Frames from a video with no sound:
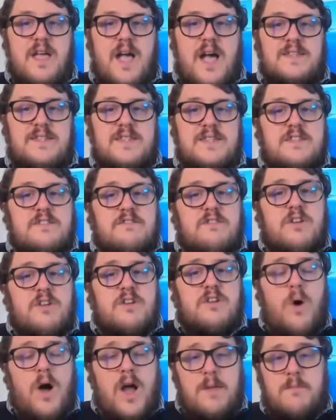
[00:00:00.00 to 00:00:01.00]
as this is a
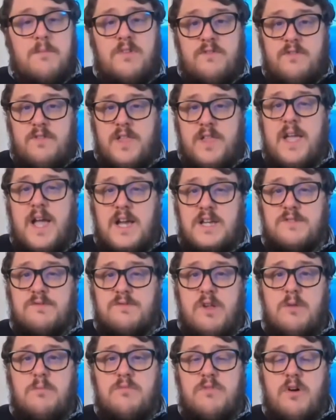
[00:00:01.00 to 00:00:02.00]
requirement for the cash
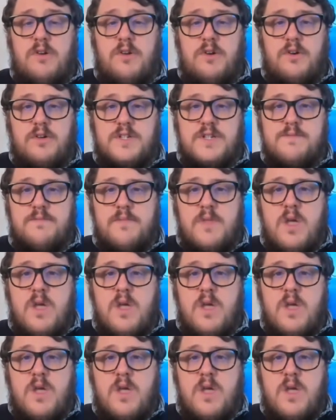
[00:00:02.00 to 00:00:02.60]
flow product.